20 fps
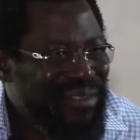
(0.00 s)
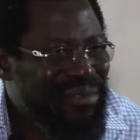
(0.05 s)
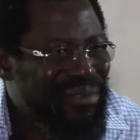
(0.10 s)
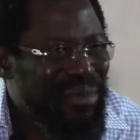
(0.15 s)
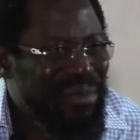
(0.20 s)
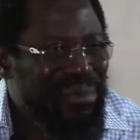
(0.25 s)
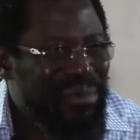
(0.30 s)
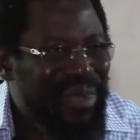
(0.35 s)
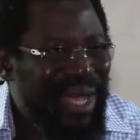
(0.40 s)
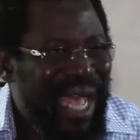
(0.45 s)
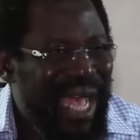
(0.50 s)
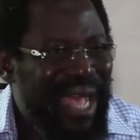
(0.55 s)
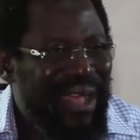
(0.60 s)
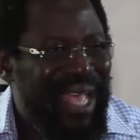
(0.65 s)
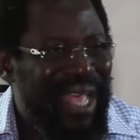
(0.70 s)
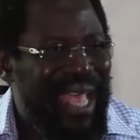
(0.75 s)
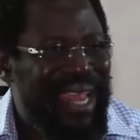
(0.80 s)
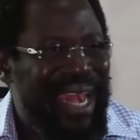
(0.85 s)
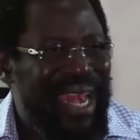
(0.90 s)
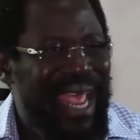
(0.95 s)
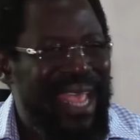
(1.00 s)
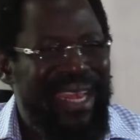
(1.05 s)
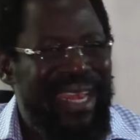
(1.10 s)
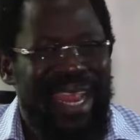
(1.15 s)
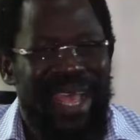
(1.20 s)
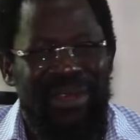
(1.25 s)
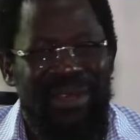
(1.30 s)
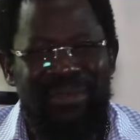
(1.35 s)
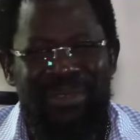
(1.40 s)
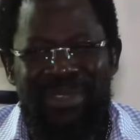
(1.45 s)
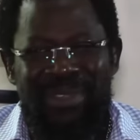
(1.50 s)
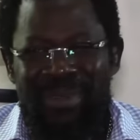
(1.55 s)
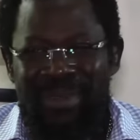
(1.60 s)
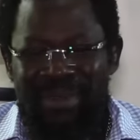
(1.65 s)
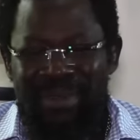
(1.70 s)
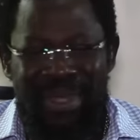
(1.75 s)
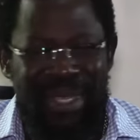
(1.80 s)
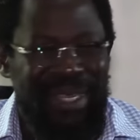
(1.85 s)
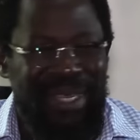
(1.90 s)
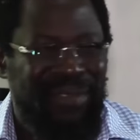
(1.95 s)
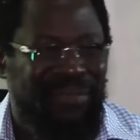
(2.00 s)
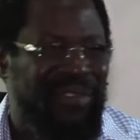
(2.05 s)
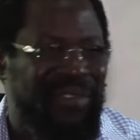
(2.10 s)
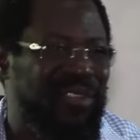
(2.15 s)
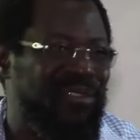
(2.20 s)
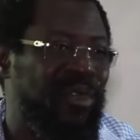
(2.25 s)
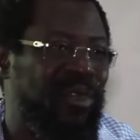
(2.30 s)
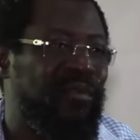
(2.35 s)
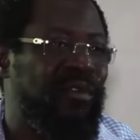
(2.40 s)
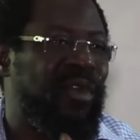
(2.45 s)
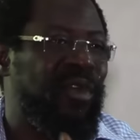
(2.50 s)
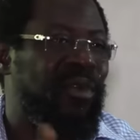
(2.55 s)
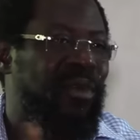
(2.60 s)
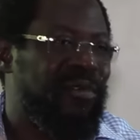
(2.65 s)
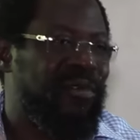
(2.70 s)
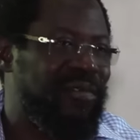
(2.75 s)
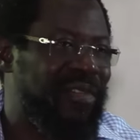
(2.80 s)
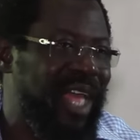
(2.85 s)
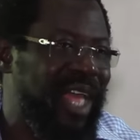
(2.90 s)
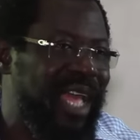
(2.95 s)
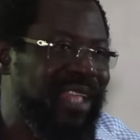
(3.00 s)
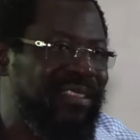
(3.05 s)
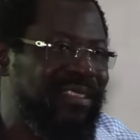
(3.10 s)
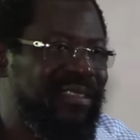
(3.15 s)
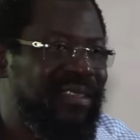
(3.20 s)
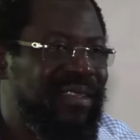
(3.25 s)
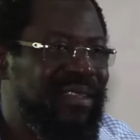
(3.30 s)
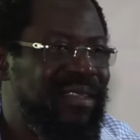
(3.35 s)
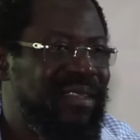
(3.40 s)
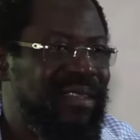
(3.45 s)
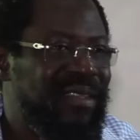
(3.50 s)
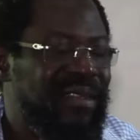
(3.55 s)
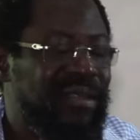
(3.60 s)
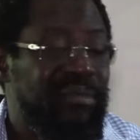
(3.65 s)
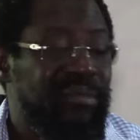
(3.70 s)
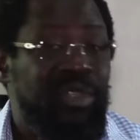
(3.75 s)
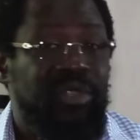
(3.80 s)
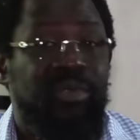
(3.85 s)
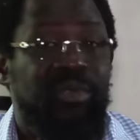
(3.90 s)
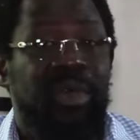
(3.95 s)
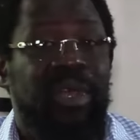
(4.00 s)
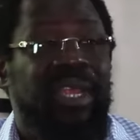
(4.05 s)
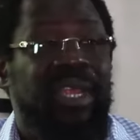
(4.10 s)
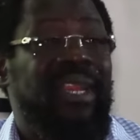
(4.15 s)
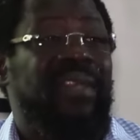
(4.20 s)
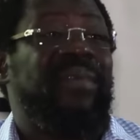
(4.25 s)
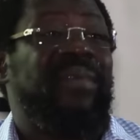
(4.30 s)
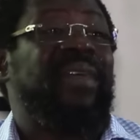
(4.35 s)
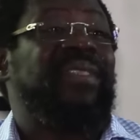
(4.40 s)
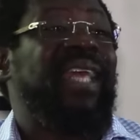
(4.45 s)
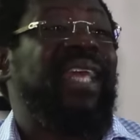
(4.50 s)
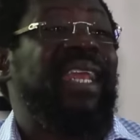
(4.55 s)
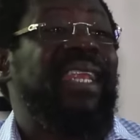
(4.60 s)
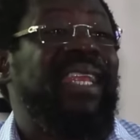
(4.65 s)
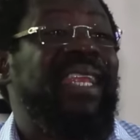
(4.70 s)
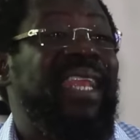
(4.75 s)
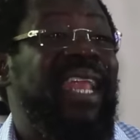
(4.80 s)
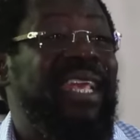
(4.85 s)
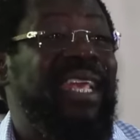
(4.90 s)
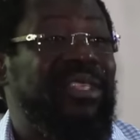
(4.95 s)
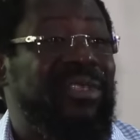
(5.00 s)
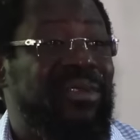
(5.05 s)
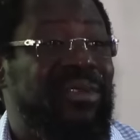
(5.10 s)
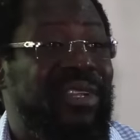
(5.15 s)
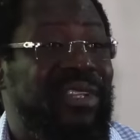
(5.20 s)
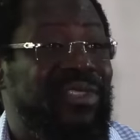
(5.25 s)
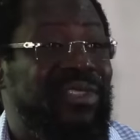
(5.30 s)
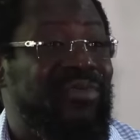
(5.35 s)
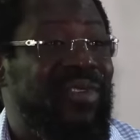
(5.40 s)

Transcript: So how can I now, in the face of all of that, be talking about an election in